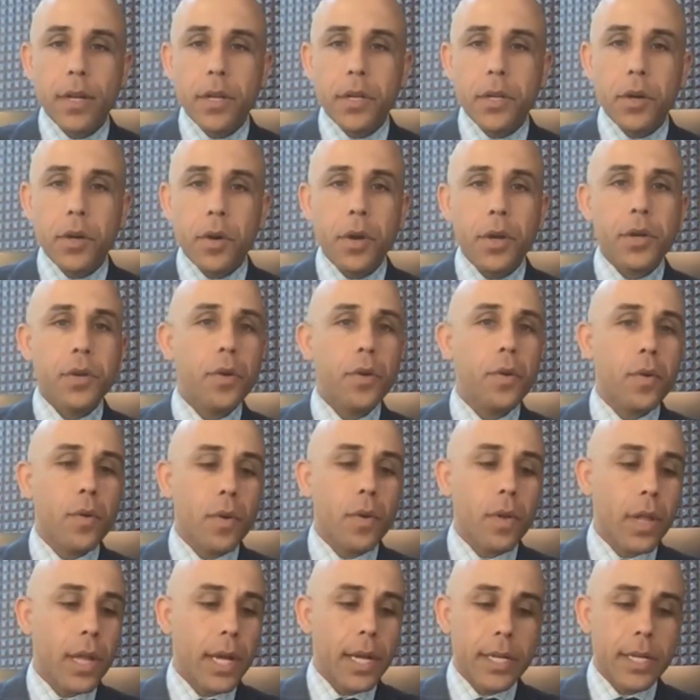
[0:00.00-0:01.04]
Go to
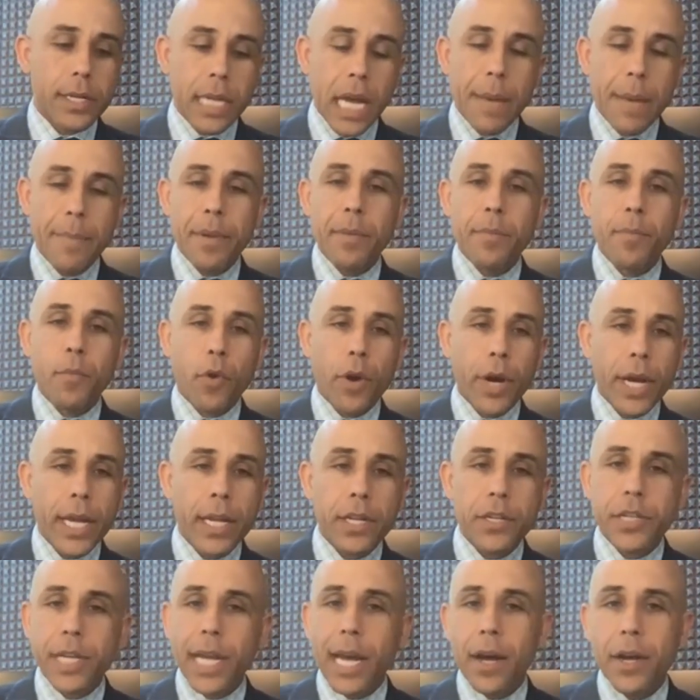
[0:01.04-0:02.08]
Google, type in
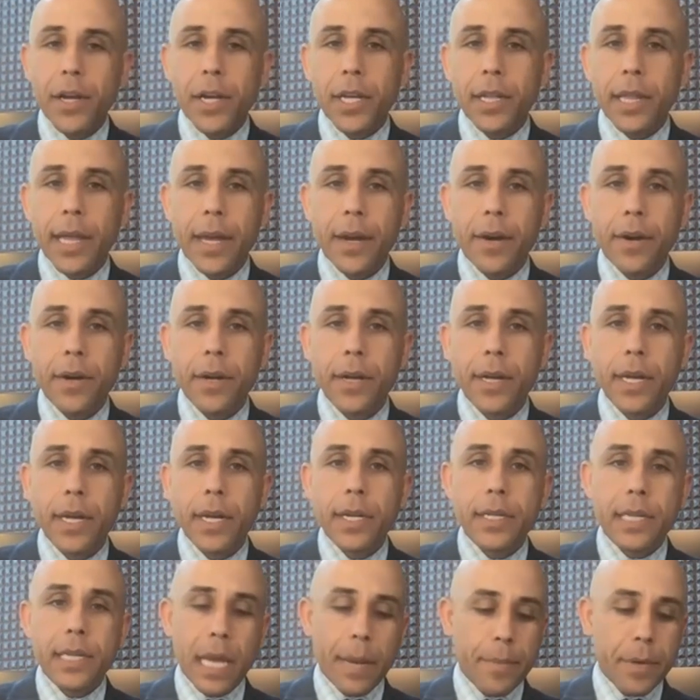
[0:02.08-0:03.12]
mortgage calculator,
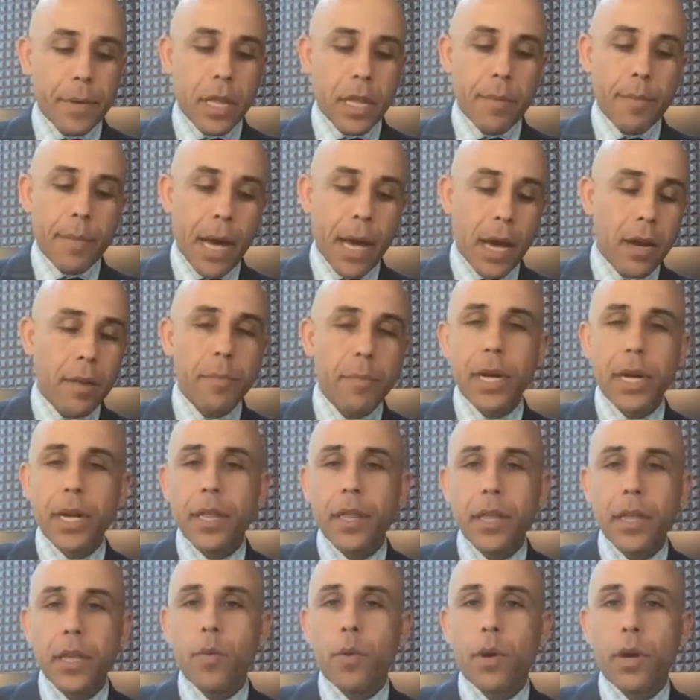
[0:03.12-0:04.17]
type in the amount of money
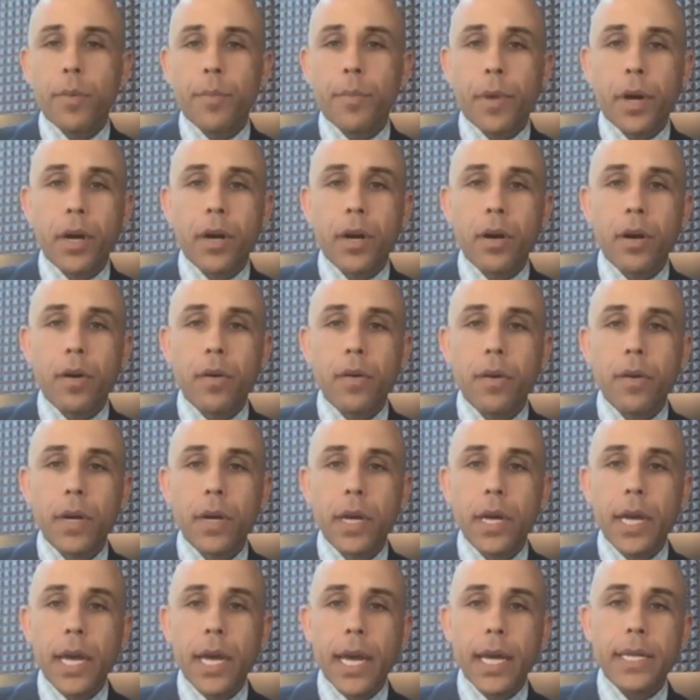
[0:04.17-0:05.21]
that you want to borrow,
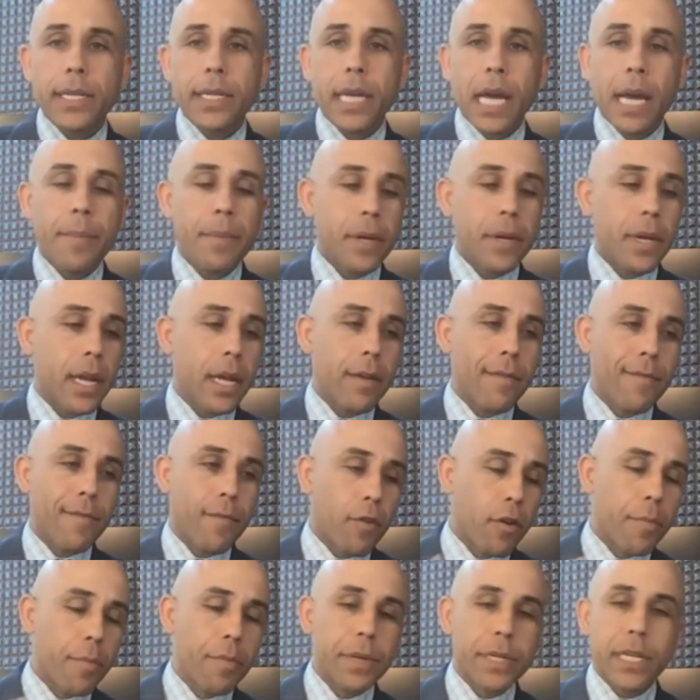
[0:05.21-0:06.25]
and type in a
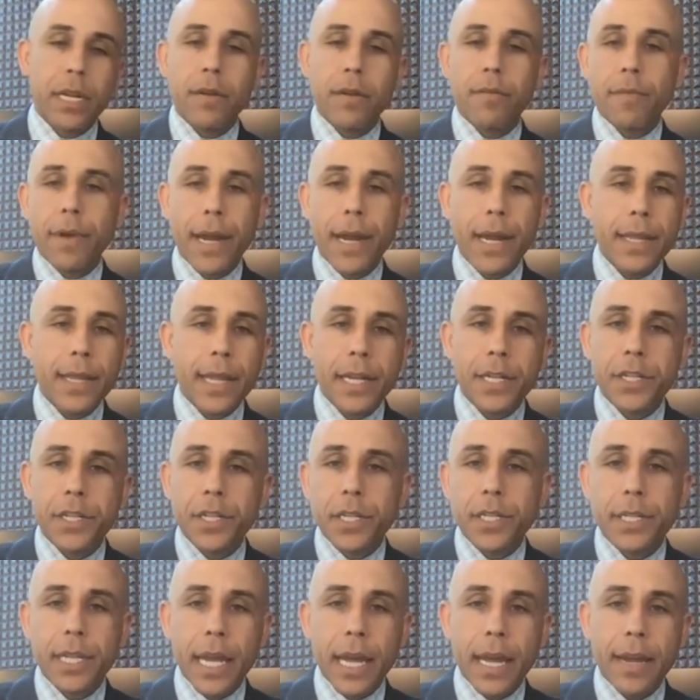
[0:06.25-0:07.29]
4% rate, let's
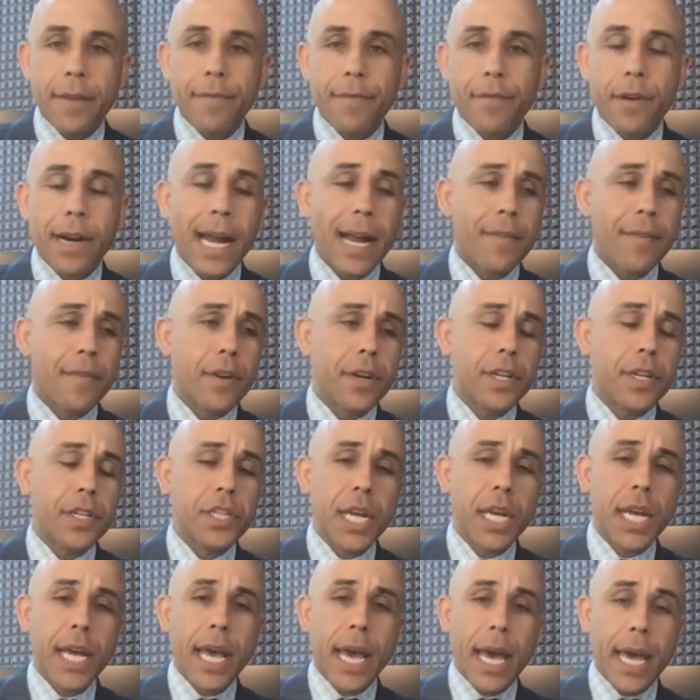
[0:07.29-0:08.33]
just say, for
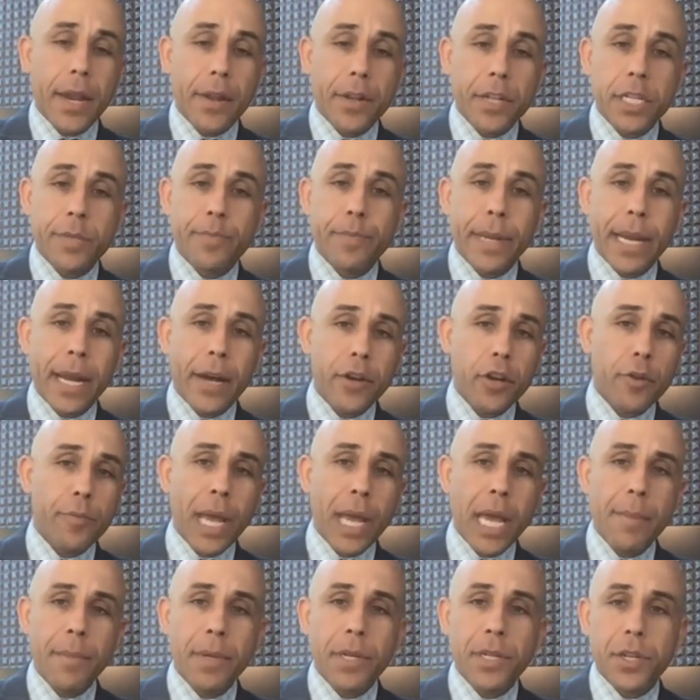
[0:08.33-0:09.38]
average, and it'll spit out your
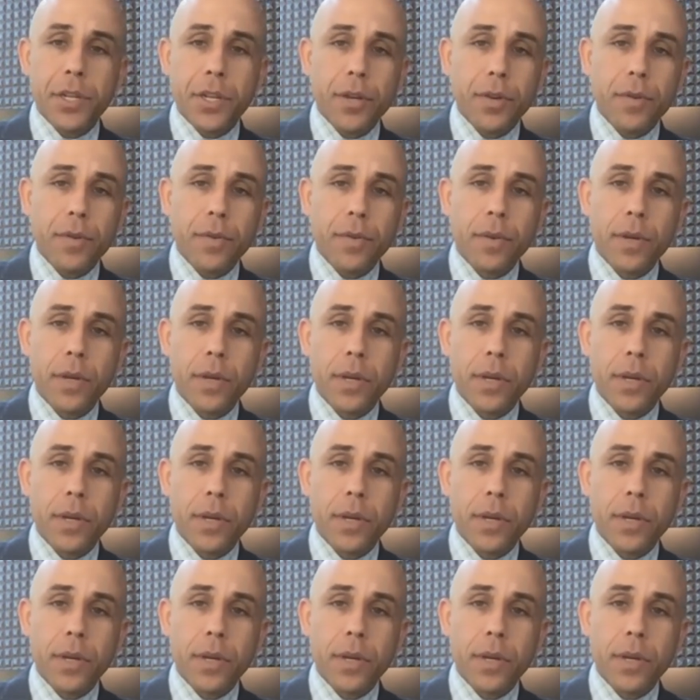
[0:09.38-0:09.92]
payment to you.